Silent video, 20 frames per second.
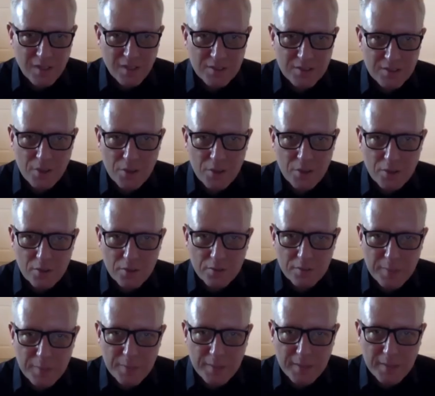So
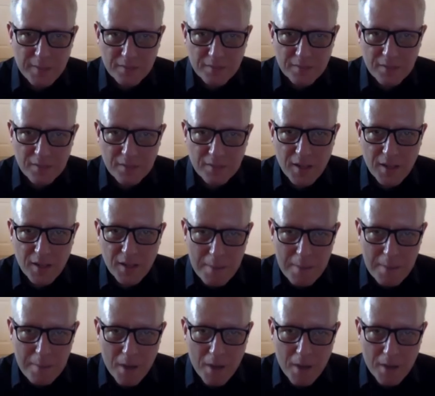you've been learning
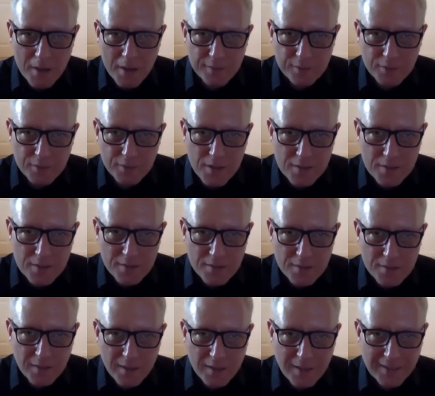about
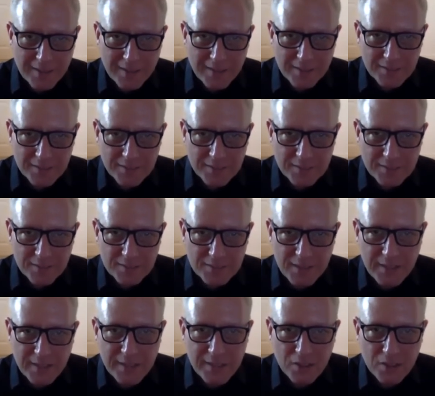mindfulness and
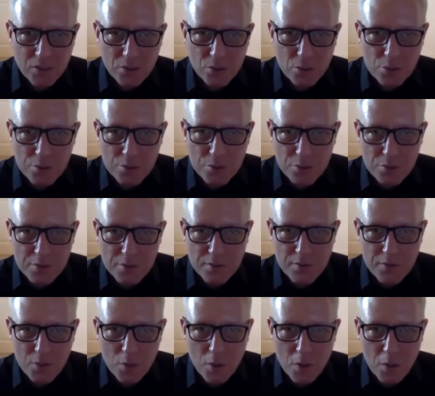taking on all
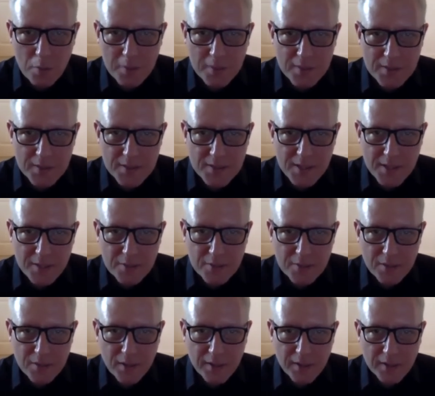sorts of new hobbies, it
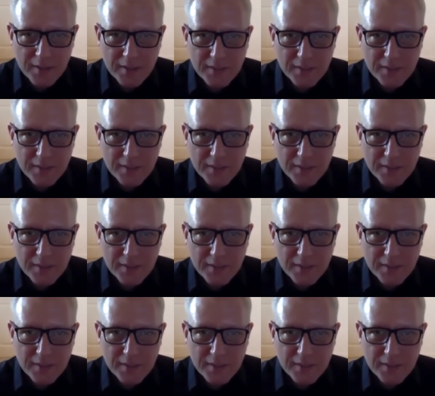sounds like.